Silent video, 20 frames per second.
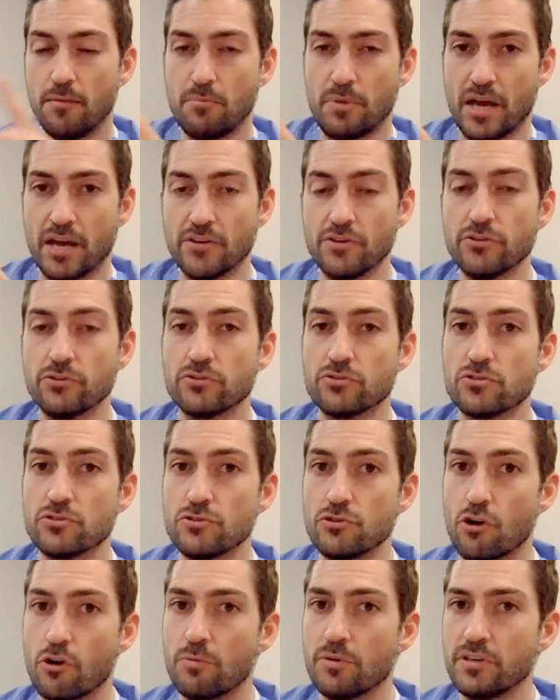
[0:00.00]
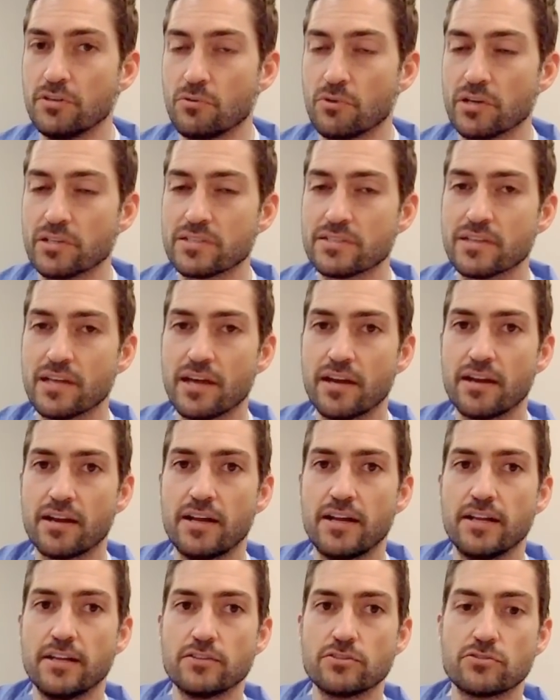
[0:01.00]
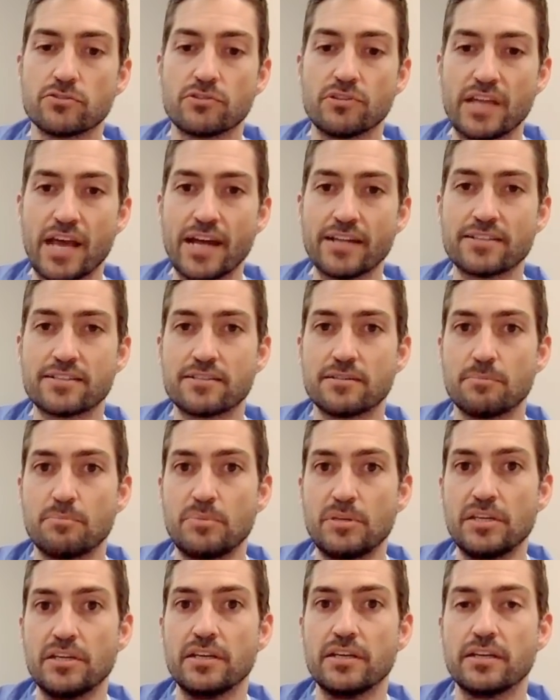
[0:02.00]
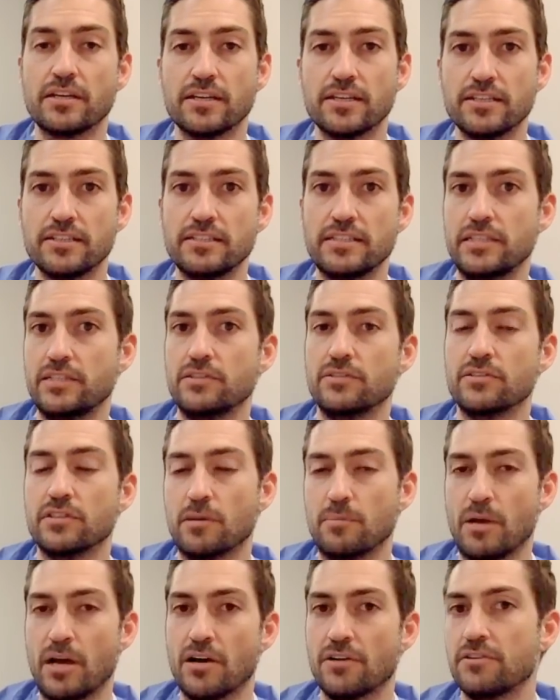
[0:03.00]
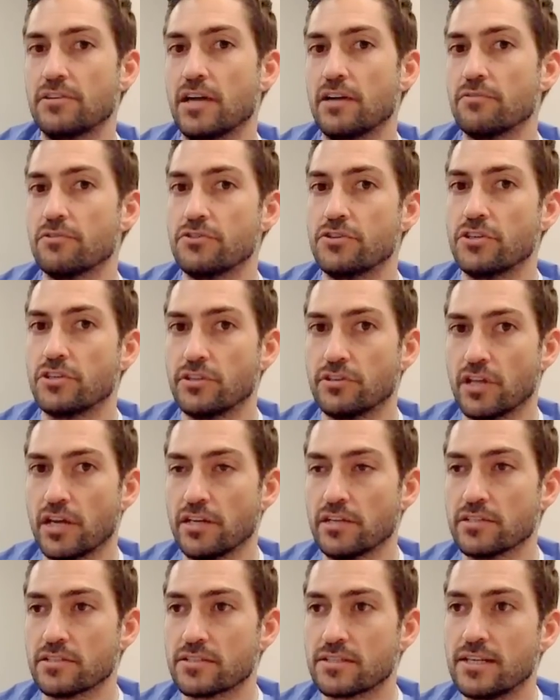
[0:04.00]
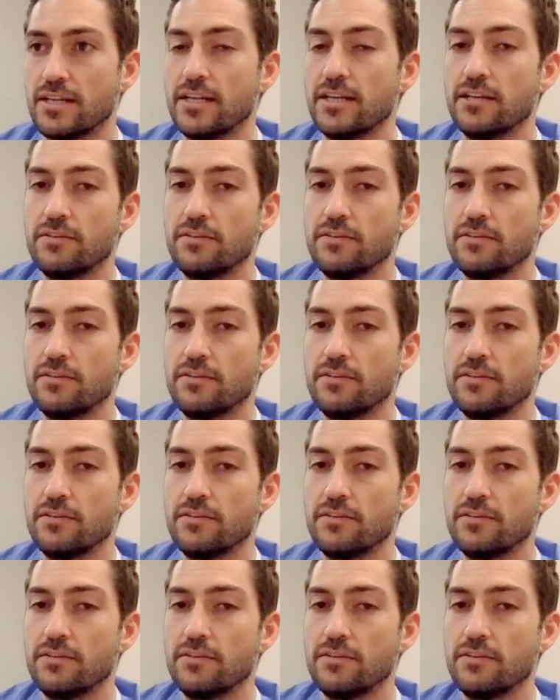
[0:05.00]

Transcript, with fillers: Bad news, nobody wants that. So that's the big deal about diverticulitis.